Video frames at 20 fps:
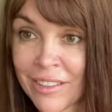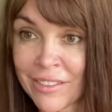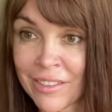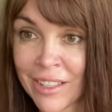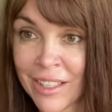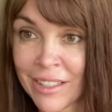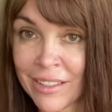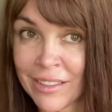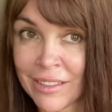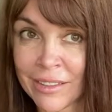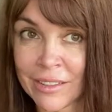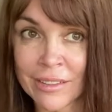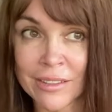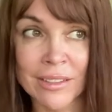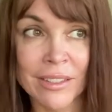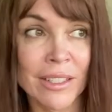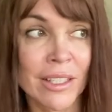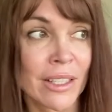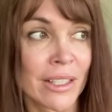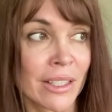recreate
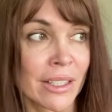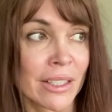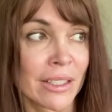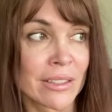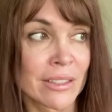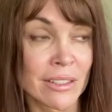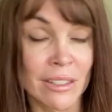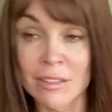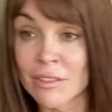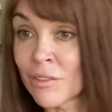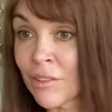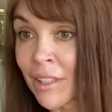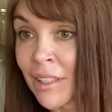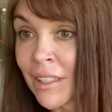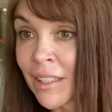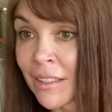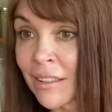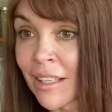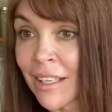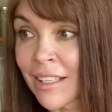it, it's
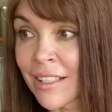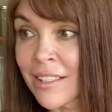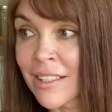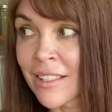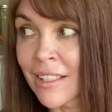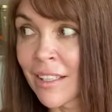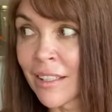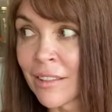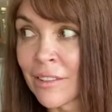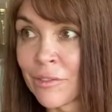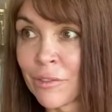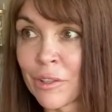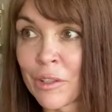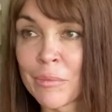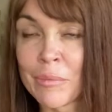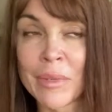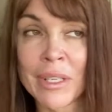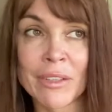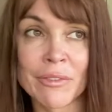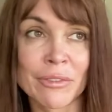really like a skill
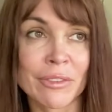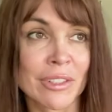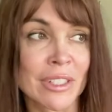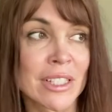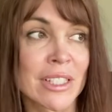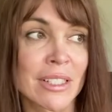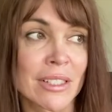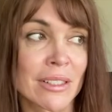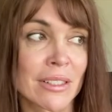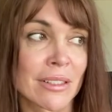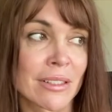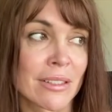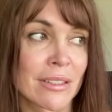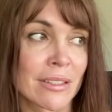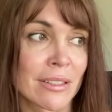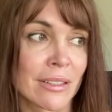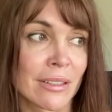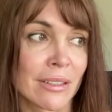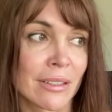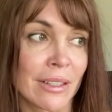for me. For
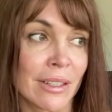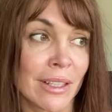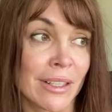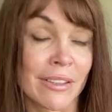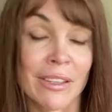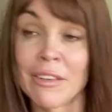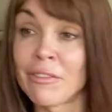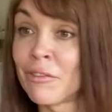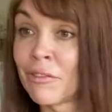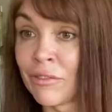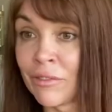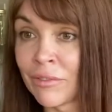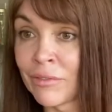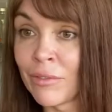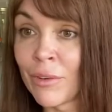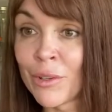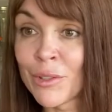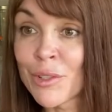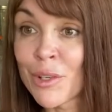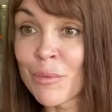instance, I have
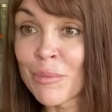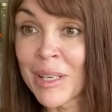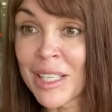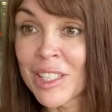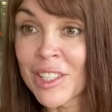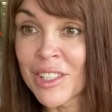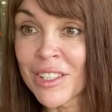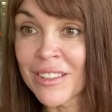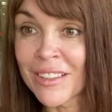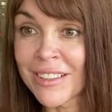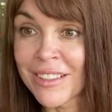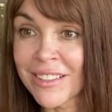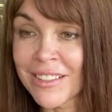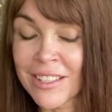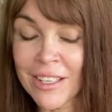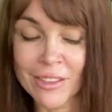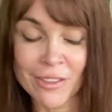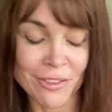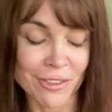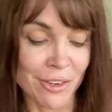also mentioned
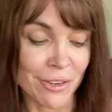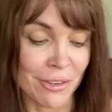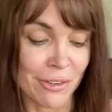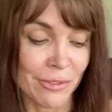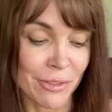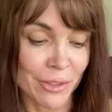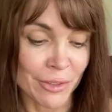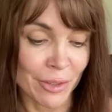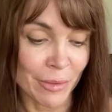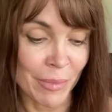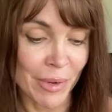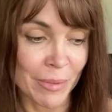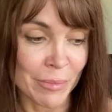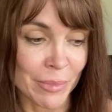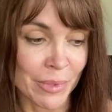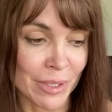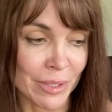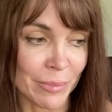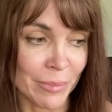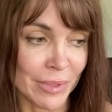this, I don't know if you
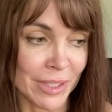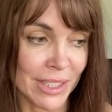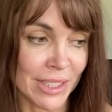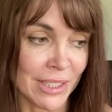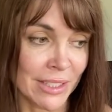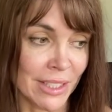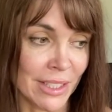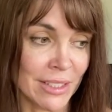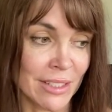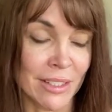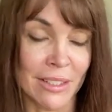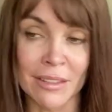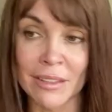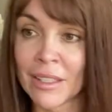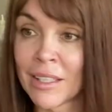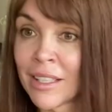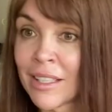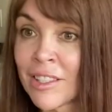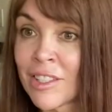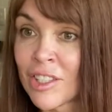remember, but as
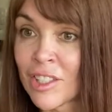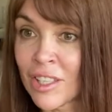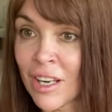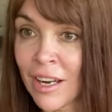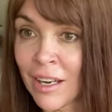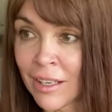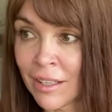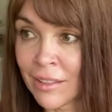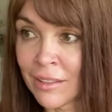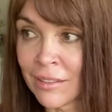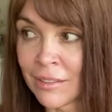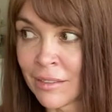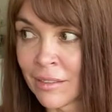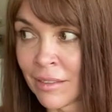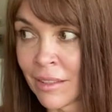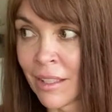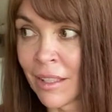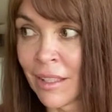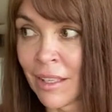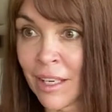a
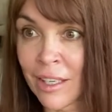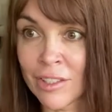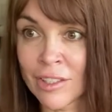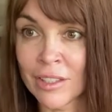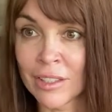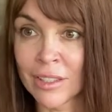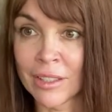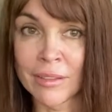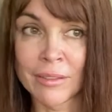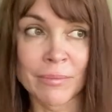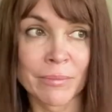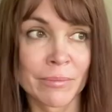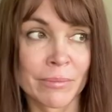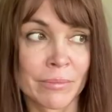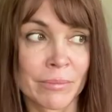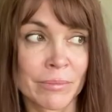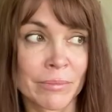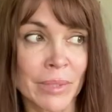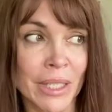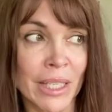child, actually
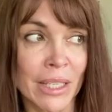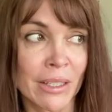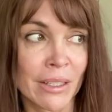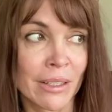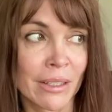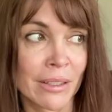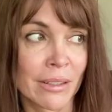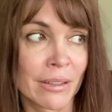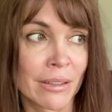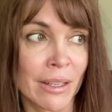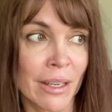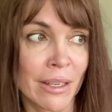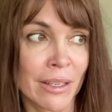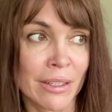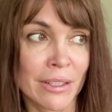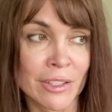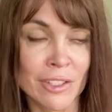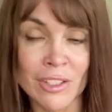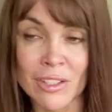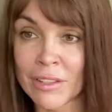beginning
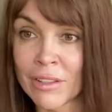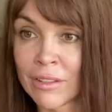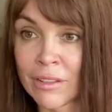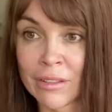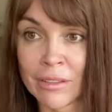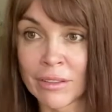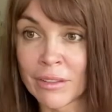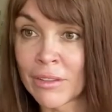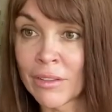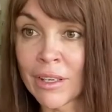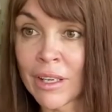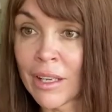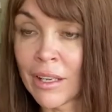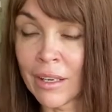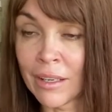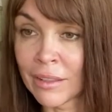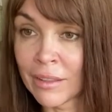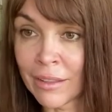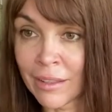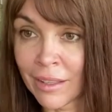age
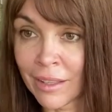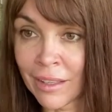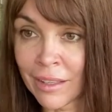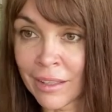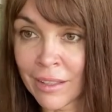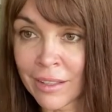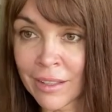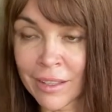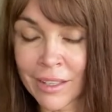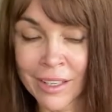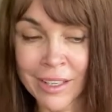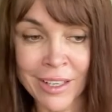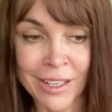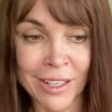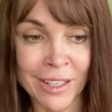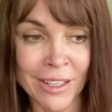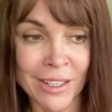3, I think,